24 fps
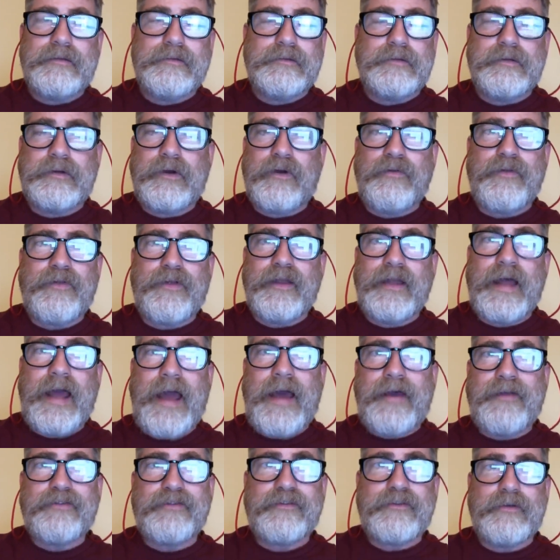over the
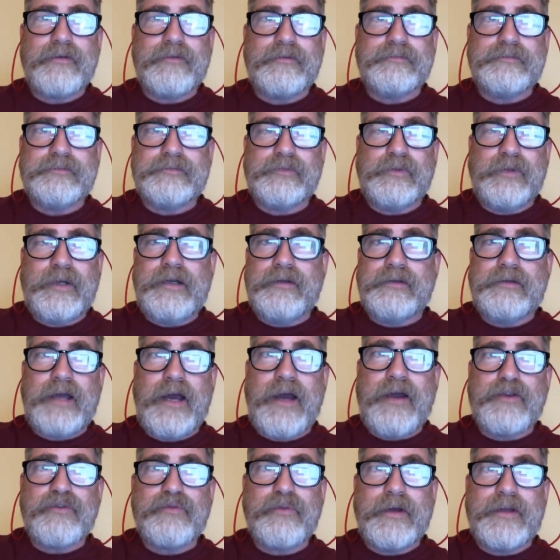last,
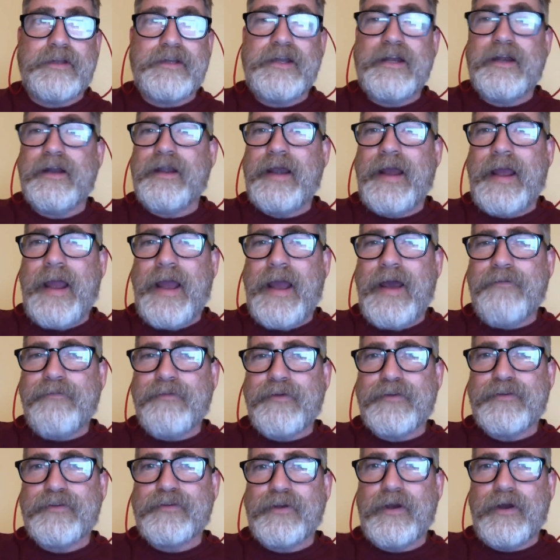year and a half
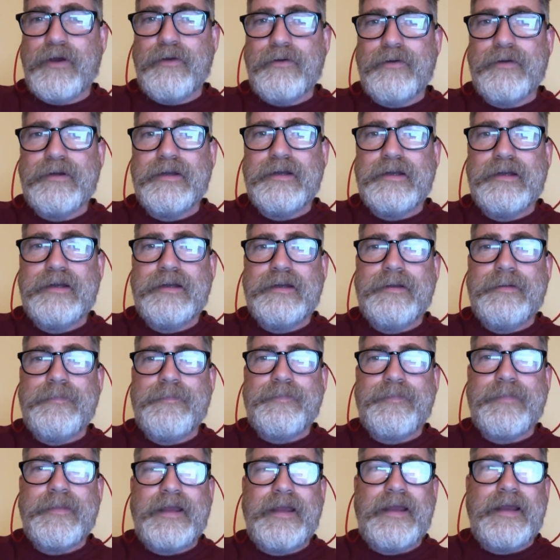or so.
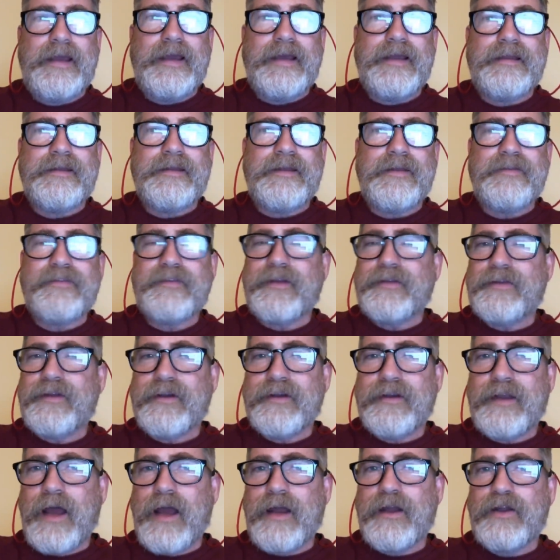And they said they're
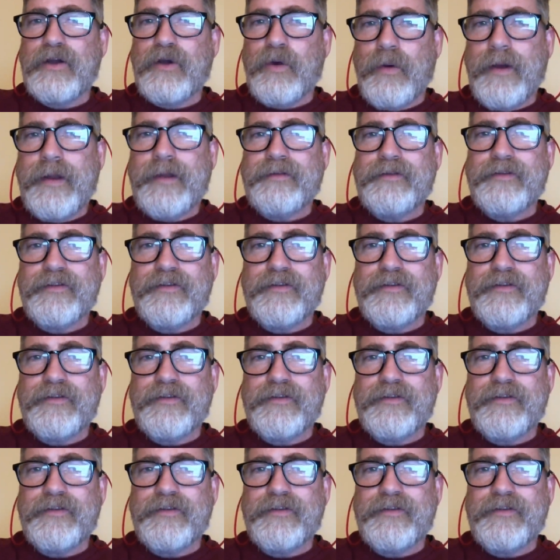not going to